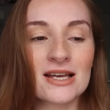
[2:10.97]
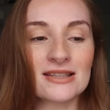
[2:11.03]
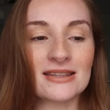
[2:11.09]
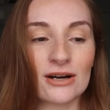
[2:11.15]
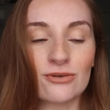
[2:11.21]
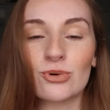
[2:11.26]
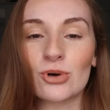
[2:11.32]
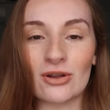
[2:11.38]

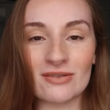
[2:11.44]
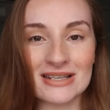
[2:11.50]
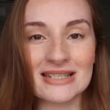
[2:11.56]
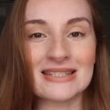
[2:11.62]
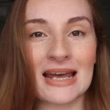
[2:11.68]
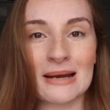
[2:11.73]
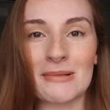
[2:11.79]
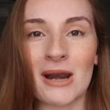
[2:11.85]
they're all on the
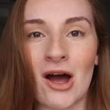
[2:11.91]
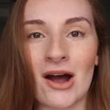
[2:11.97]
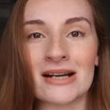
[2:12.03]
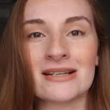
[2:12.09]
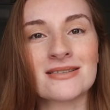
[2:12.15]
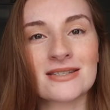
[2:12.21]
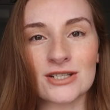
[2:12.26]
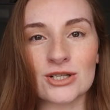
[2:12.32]
same
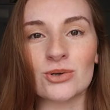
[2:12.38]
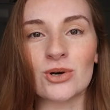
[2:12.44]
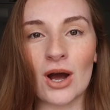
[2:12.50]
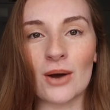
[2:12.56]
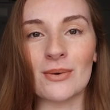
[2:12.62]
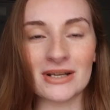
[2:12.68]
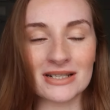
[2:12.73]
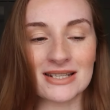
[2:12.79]
line, so you're
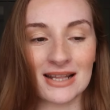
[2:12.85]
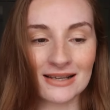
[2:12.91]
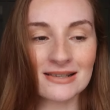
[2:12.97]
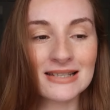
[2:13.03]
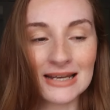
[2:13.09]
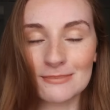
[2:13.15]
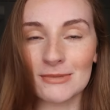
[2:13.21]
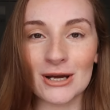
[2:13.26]
going to
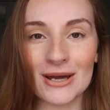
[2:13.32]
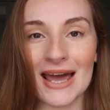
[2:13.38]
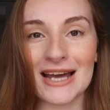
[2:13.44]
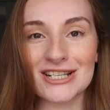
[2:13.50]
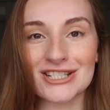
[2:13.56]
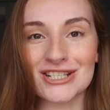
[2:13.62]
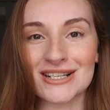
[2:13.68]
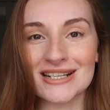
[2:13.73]
that same
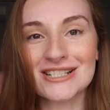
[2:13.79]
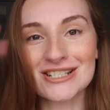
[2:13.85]
location.